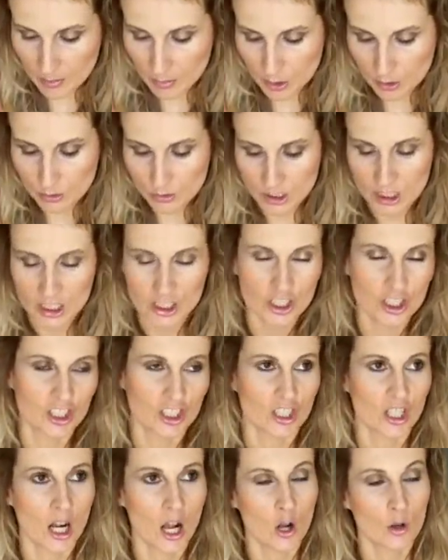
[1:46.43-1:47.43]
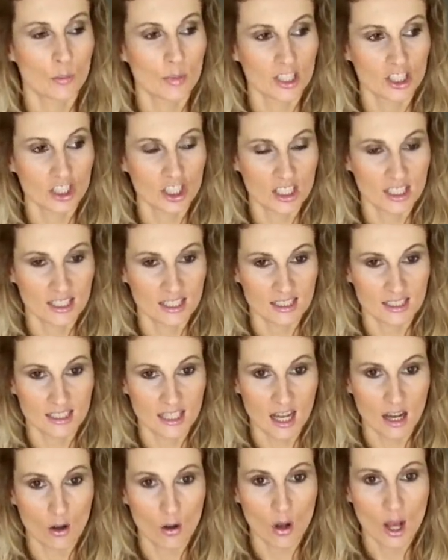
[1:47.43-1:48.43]
I'm not really sure how much is it
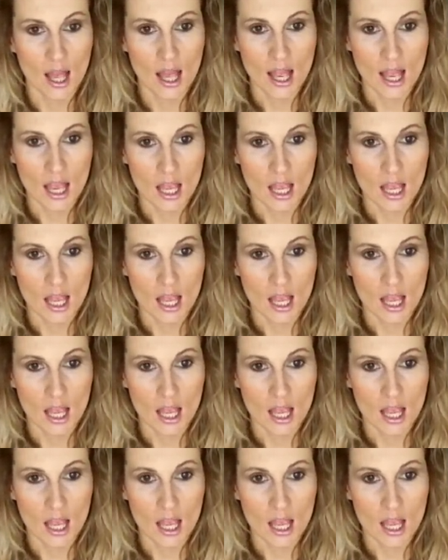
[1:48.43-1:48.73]
now.